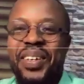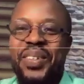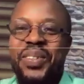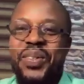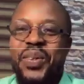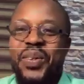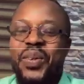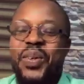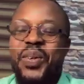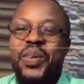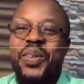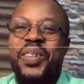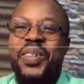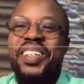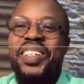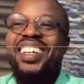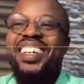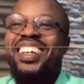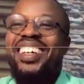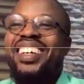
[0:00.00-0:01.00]

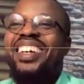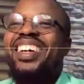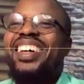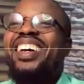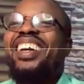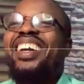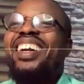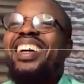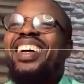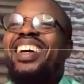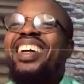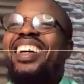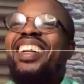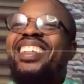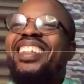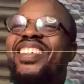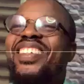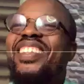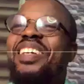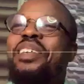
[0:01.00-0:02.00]
So
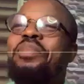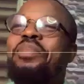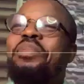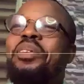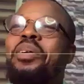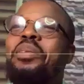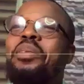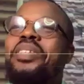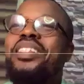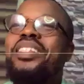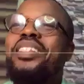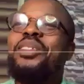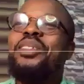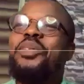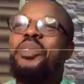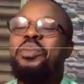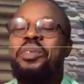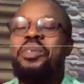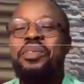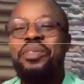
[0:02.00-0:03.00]
today promises
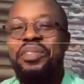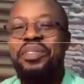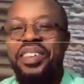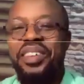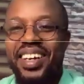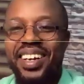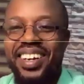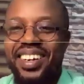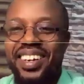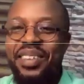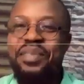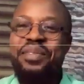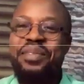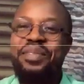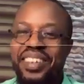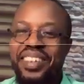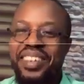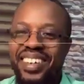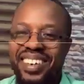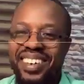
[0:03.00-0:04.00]
to be very,
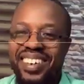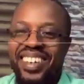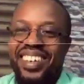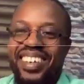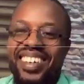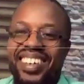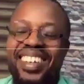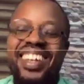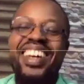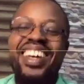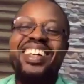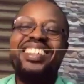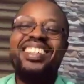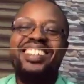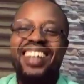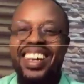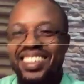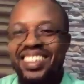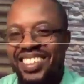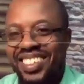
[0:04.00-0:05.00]
very
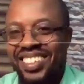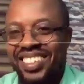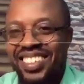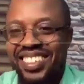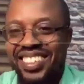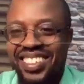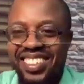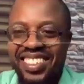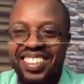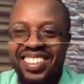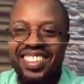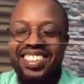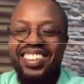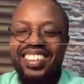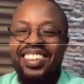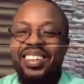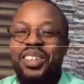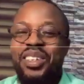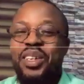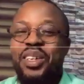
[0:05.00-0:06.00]
exciting.
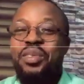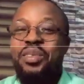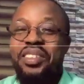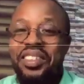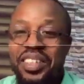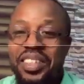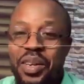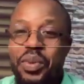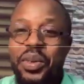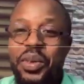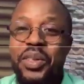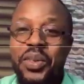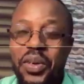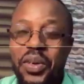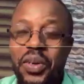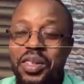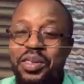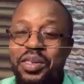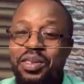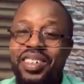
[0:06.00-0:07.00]
If you stay with
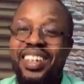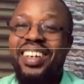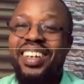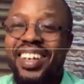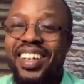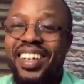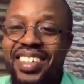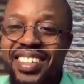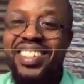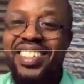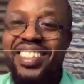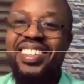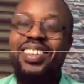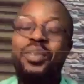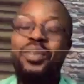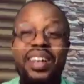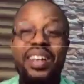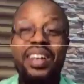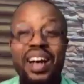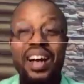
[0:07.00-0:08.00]
us for the next
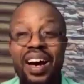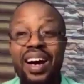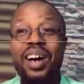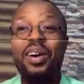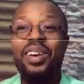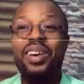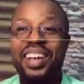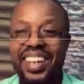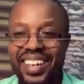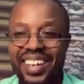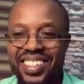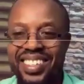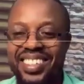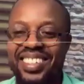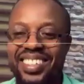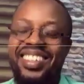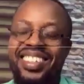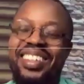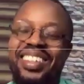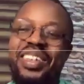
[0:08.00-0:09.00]
1 hour or
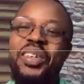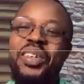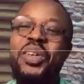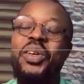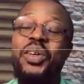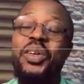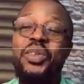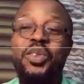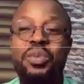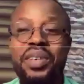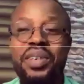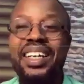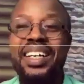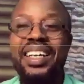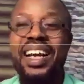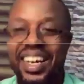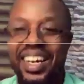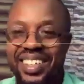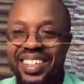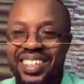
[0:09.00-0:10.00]
less, you'll be
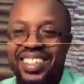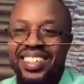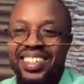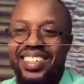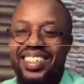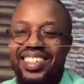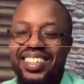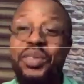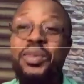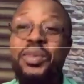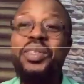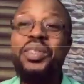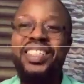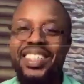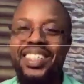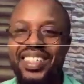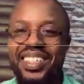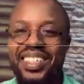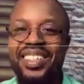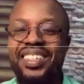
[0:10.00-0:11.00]
glad you
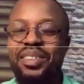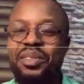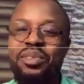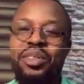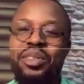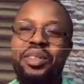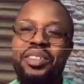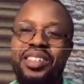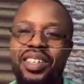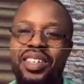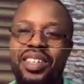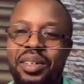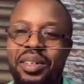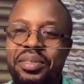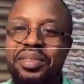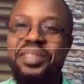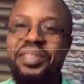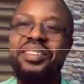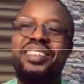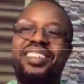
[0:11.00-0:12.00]
did for
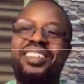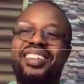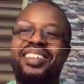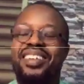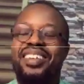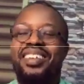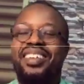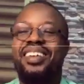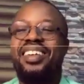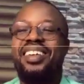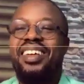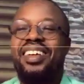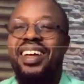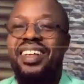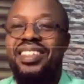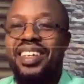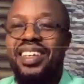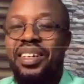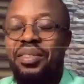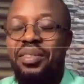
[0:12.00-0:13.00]
yourself
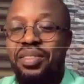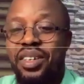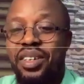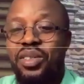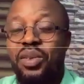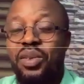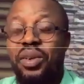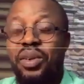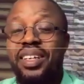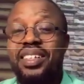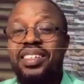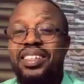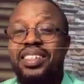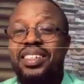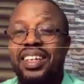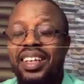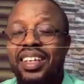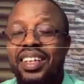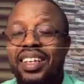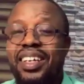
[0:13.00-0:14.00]
as an investor in the
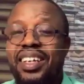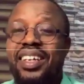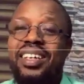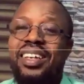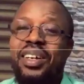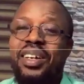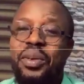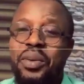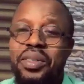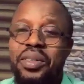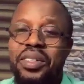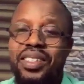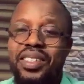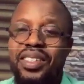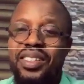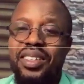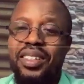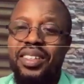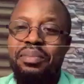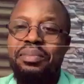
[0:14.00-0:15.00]
ZENIQ
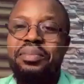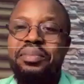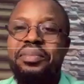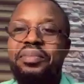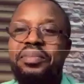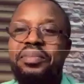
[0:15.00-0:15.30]
ecosystem